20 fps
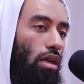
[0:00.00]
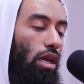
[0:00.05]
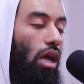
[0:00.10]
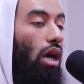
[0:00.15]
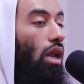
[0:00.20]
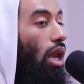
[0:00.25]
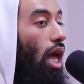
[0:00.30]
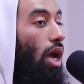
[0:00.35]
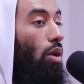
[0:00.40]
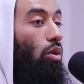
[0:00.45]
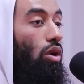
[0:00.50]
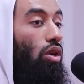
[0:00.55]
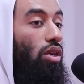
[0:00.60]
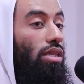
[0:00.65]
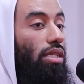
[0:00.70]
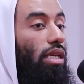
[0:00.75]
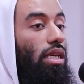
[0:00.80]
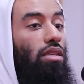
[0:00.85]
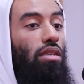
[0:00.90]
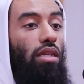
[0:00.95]
not like what
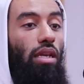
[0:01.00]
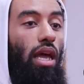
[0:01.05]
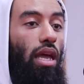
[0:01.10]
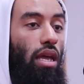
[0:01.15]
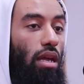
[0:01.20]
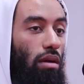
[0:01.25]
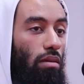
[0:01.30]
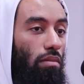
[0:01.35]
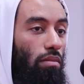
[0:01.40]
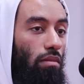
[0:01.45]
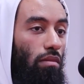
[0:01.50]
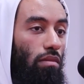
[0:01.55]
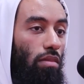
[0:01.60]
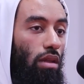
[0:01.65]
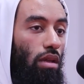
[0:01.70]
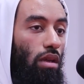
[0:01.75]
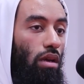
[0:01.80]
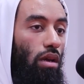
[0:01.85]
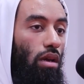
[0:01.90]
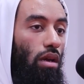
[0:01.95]
you see today,
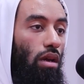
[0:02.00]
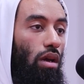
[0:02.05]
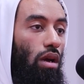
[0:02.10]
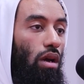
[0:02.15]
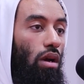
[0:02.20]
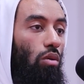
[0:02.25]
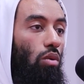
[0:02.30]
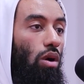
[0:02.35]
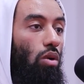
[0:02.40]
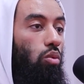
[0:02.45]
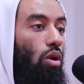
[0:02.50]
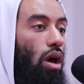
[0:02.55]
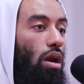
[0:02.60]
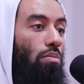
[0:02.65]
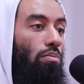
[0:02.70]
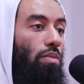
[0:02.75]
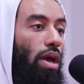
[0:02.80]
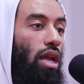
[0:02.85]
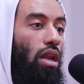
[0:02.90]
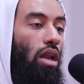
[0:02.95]
where
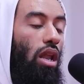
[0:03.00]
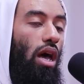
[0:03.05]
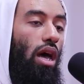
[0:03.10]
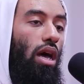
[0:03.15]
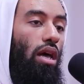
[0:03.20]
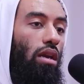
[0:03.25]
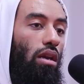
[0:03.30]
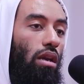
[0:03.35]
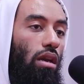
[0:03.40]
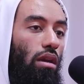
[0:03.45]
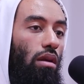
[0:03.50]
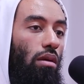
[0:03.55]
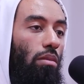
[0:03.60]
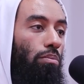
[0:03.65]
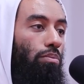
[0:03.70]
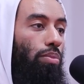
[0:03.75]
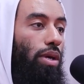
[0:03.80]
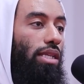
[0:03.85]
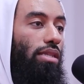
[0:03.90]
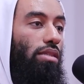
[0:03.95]
one may learn
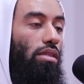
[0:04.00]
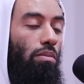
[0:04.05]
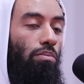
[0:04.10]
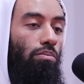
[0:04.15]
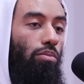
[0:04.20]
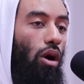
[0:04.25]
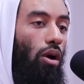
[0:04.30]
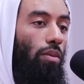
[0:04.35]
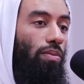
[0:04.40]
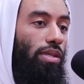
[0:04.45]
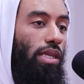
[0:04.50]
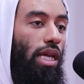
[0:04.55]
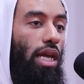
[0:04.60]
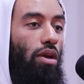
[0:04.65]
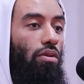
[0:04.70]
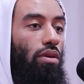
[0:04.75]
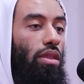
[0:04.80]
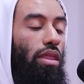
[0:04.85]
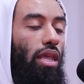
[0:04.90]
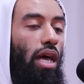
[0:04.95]
bits and bobs
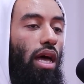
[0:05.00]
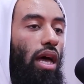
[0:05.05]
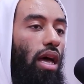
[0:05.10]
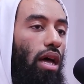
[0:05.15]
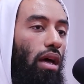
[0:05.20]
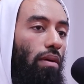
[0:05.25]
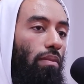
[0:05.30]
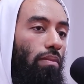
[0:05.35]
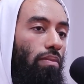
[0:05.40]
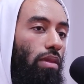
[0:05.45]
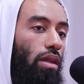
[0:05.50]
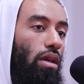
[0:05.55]
here and there,